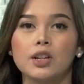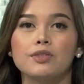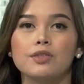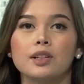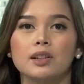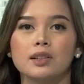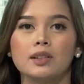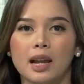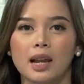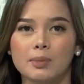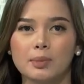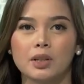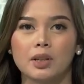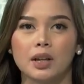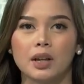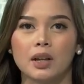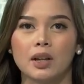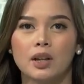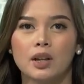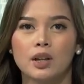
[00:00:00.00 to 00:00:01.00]

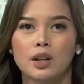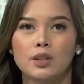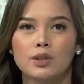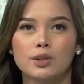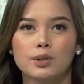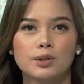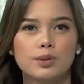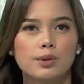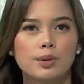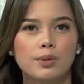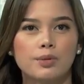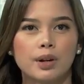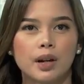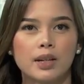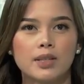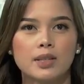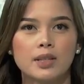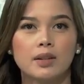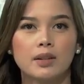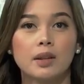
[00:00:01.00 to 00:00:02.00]
calamity due to the
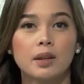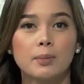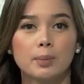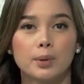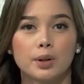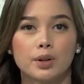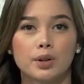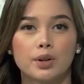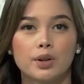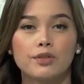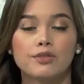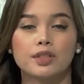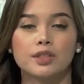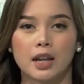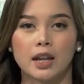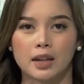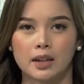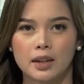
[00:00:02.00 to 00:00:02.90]
rising number of dengue